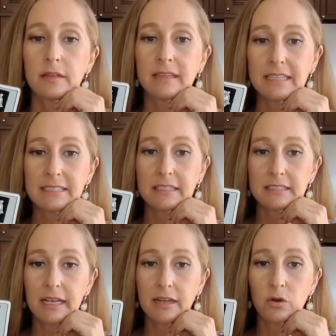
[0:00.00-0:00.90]
this
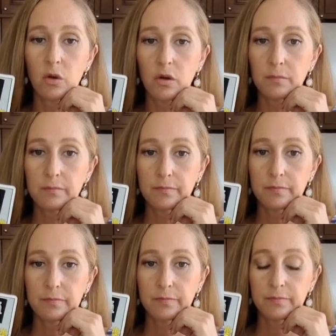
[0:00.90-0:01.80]
cycle.
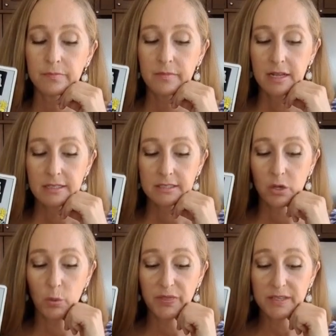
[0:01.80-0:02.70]

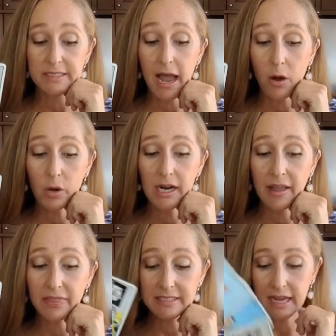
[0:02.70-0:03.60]
So with the tower
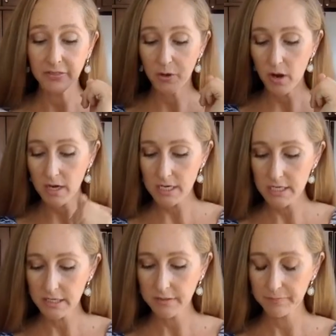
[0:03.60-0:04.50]
and the death
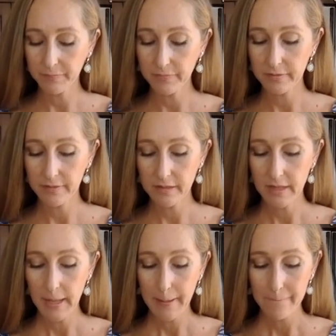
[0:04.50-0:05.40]
card,
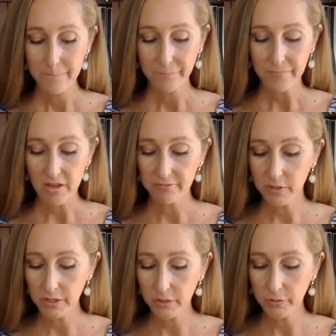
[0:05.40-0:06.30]

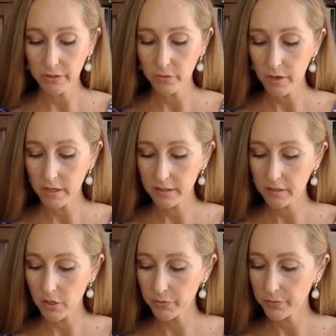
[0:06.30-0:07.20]
Virgo, you are going to
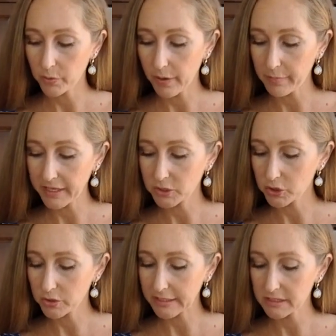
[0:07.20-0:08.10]
go through a major
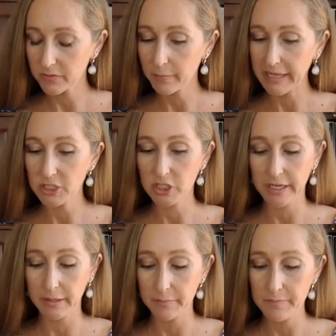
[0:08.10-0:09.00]

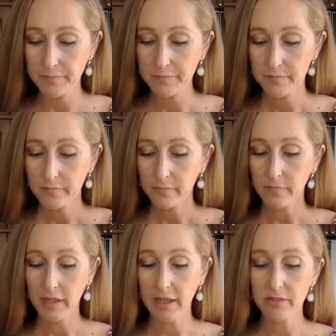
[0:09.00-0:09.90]
transformation
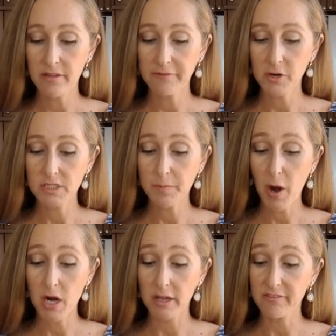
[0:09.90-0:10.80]
in the first
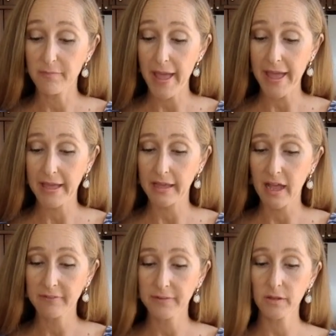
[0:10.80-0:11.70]
part of May.
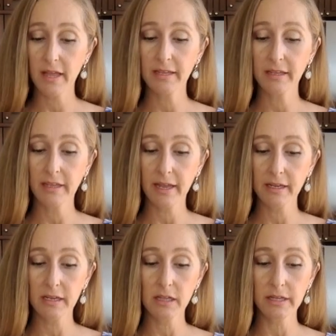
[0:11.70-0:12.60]
I feel like in
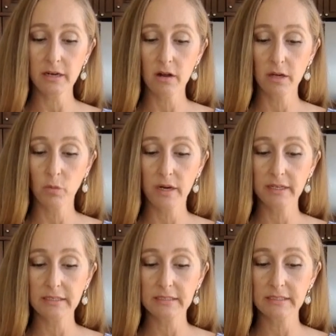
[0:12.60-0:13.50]
getting clear on what
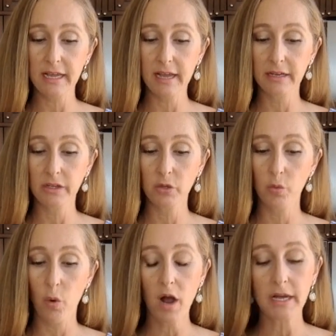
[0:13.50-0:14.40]
it is that you
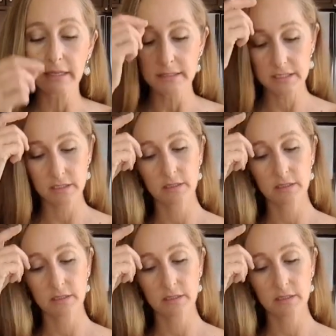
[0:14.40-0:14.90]
want